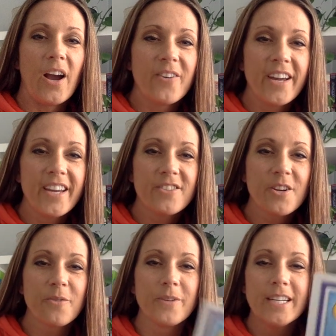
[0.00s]
All right, here's
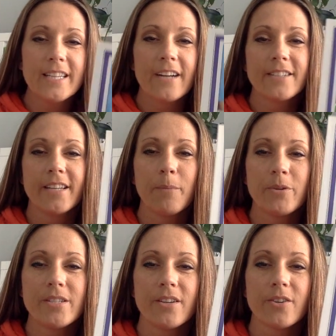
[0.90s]
our read aloud today,
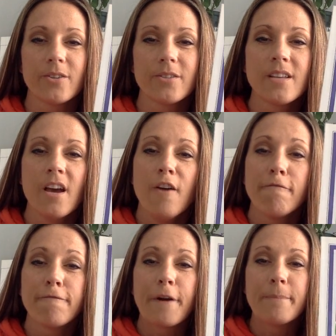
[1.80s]
boys and girls.
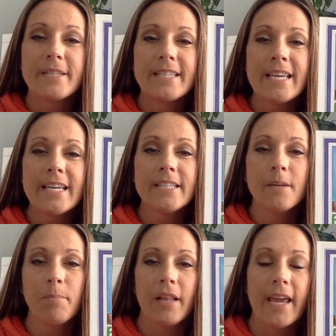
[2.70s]
From Seed
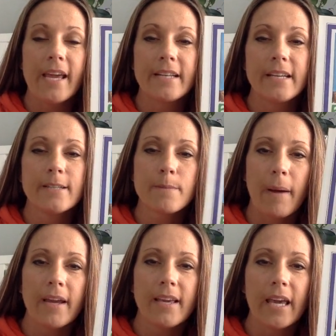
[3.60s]
to Plant, and it's
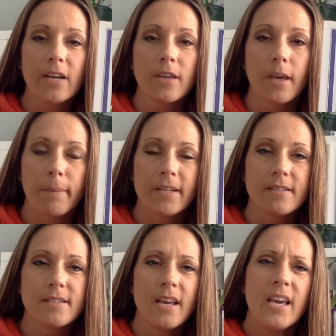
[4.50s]
by Gail
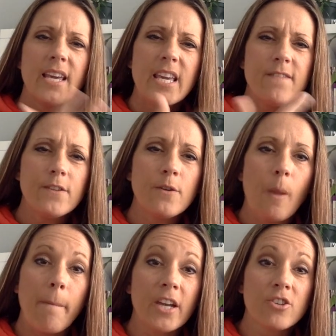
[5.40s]
Gibbons. Even though
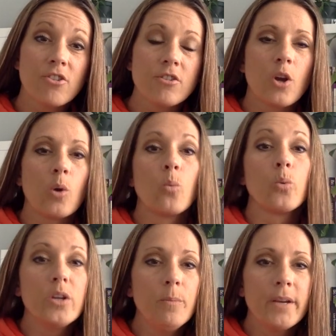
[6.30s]
the pictures aren't
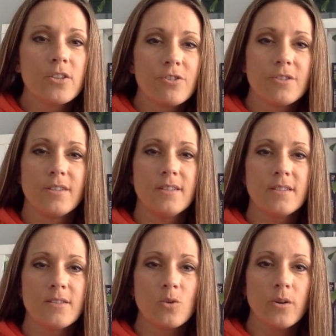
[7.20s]
real pictures in
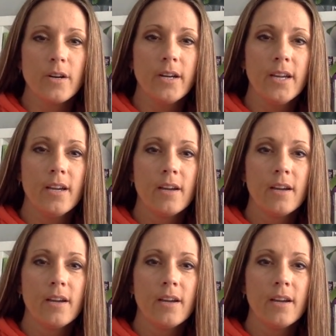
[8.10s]
this story,